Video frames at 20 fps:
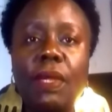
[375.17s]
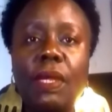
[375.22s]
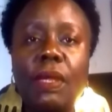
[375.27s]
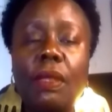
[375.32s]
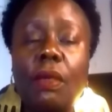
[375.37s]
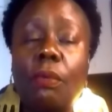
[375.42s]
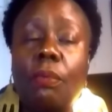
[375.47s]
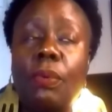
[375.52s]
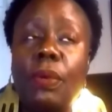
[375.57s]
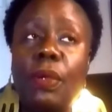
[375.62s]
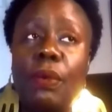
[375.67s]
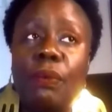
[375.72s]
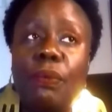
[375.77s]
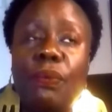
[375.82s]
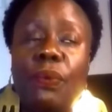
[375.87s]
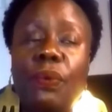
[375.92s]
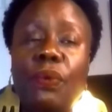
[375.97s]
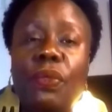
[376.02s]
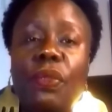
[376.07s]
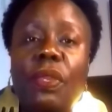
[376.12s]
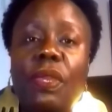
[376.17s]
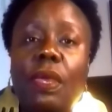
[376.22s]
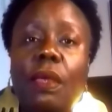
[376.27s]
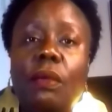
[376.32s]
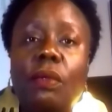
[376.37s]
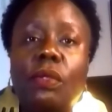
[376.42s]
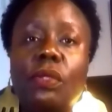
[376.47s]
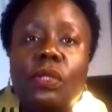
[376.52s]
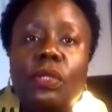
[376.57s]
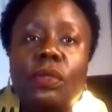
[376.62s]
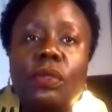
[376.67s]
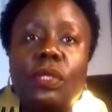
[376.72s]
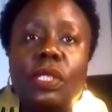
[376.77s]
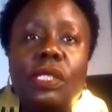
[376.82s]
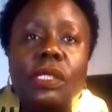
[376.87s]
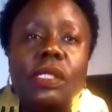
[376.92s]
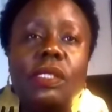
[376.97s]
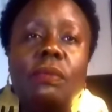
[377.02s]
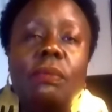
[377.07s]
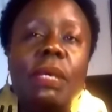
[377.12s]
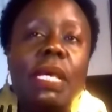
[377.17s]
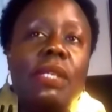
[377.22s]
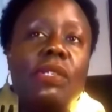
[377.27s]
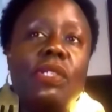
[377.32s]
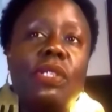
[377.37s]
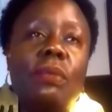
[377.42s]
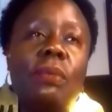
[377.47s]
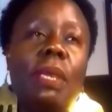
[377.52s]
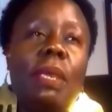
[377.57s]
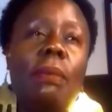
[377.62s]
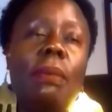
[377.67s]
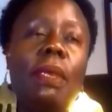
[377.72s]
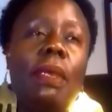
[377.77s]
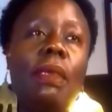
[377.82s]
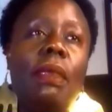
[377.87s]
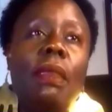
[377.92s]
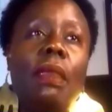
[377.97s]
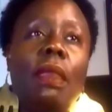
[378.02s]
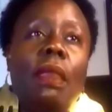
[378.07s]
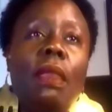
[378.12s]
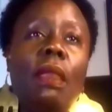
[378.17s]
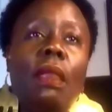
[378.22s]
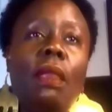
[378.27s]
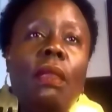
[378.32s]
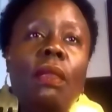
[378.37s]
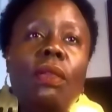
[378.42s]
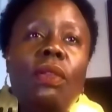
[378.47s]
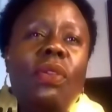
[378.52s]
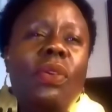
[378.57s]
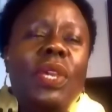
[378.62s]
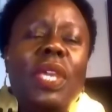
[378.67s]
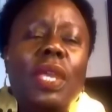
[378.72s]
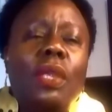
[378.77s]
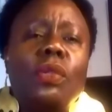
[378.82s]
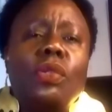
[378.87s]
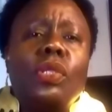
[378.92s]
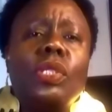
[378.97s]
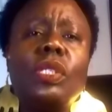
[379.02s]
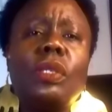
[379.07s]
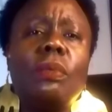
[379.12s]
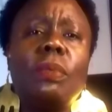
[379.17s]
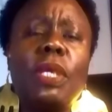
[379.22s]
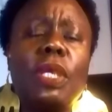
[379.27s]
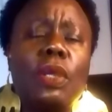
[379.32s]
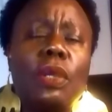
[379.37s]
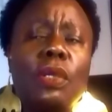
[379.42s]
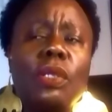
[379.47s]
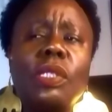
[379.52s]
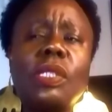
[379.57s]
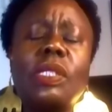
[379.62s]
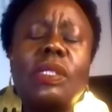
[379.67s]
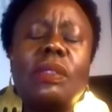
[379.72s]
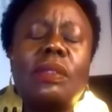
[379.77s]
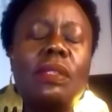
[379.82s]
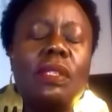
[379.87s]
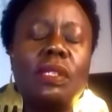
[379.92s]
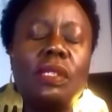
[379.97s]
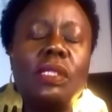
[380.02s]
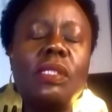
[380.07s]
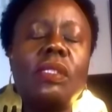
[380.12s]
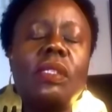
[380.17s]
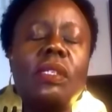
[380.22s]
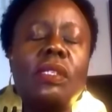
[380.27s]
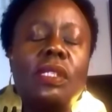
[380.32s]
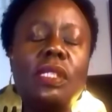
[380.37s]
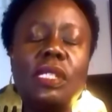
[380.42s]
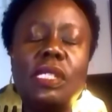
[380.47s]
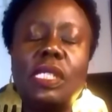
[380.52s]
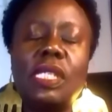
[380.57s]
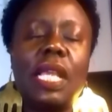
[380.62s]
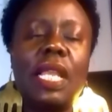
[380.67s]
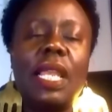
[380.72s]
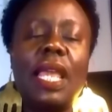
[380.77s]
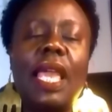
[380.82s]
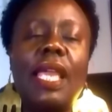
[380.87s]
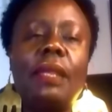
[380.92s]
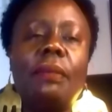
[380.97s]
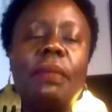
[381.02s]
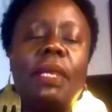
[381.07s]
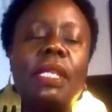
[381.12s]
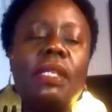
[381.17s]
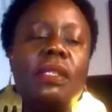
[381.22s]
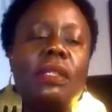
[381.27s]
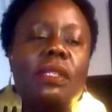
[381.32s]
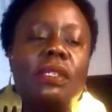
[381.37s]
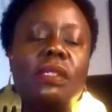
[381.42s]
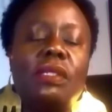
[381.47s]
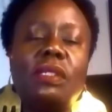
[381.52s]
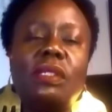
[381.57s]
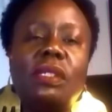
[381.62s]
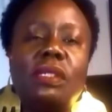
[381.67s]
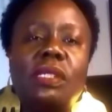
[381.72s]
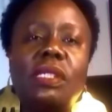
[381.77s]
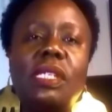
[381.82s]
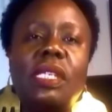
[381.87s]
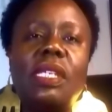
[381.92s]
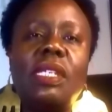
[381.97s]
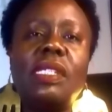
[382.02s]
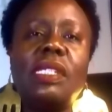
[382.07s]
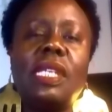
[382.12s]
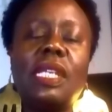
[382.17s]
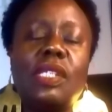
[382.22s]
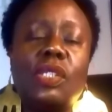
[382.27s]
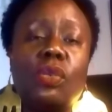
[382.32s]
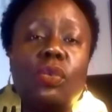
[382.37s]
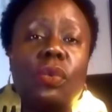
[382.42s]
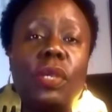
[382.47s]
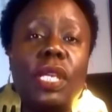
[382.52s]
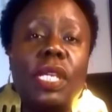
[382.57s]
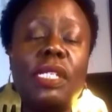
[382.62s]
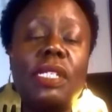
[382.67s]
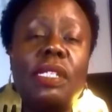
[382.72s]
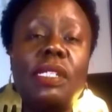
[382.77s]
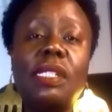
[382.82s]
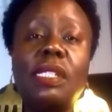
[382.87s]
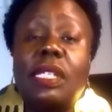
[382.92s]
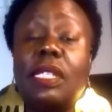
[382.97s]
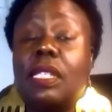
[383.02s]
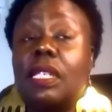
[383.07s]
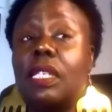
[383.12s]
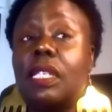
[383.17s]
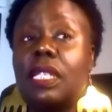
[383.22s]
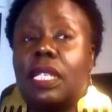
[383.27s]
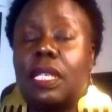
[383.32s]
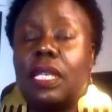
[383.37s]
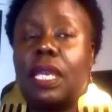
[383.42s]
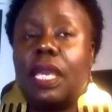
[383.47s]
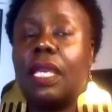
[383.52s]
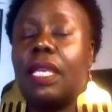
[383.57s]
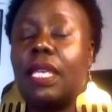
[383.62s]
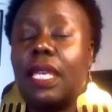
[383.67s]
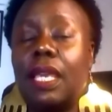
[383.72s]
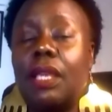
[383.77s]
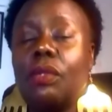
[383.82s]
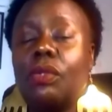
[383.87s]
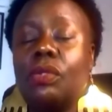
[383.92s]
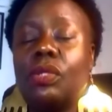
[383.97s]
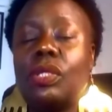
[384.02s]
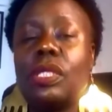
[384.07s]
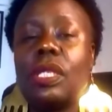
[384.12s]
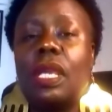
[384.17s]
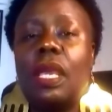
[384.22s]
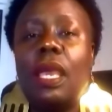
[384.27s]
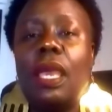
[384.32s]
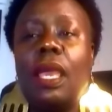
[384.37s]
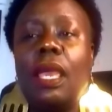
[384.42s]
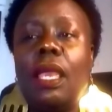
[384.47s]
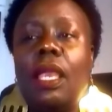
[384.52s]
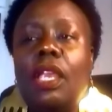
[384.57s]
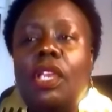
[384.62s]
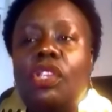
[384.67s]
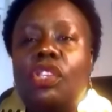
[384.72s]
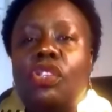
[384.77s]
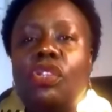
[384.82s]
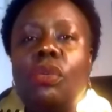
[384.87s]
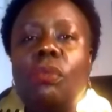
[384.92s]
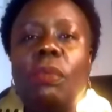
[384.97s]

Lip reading: Now bring forth guilt. Let's imagine maybe you're guilty because this disalignment, this disease has created a guilt in you.